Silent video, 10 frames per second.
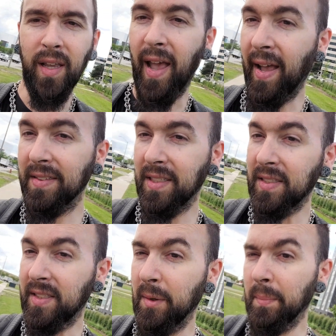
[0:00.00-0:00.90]
As a
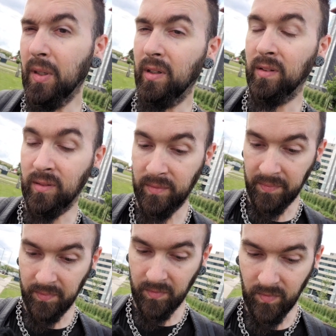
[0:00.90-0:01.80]
symbol.
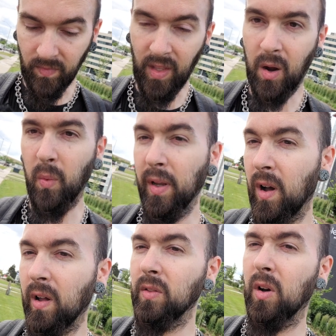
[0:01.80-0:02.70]
Now we
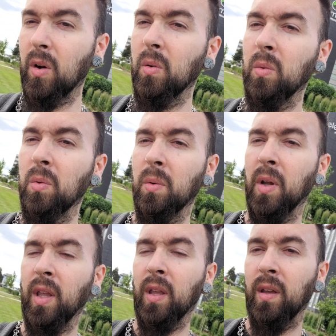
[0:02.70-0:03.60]
all know
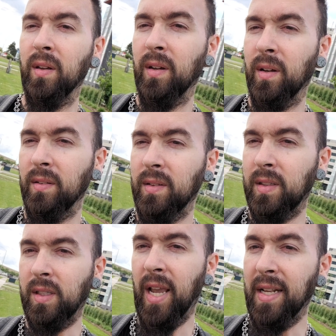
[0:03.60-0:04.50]

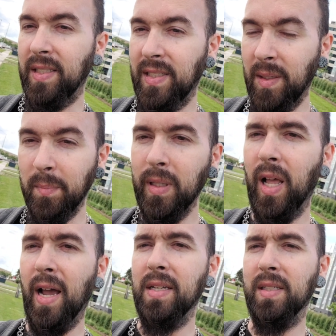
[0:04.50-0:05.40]
that
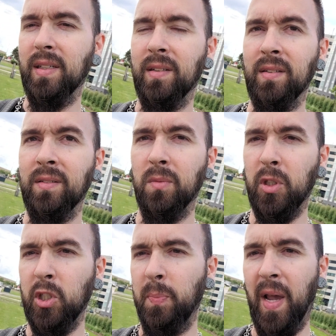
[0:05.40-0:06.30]
symbolizing
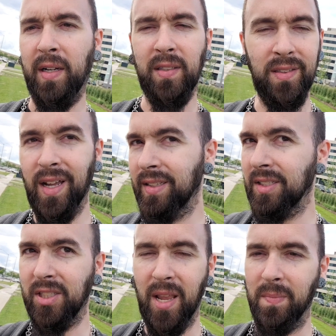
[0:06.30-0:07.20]
respect is not the
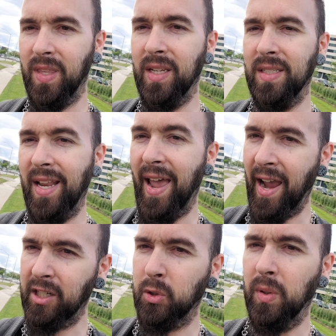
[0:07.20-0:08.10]
same thing as
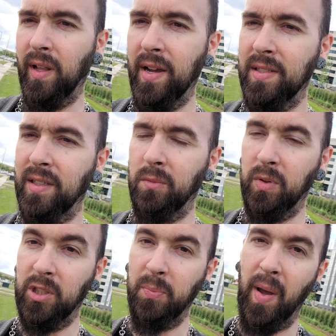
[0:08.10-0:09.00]
actualizing
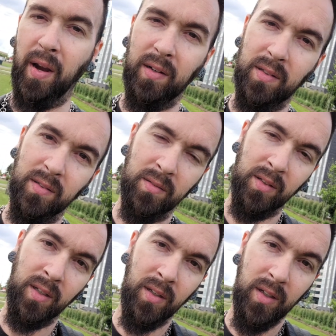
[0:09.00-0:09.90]
respect.
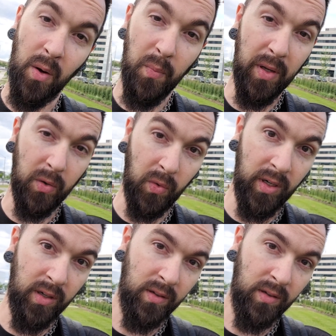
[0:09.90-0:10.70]
Can we agree?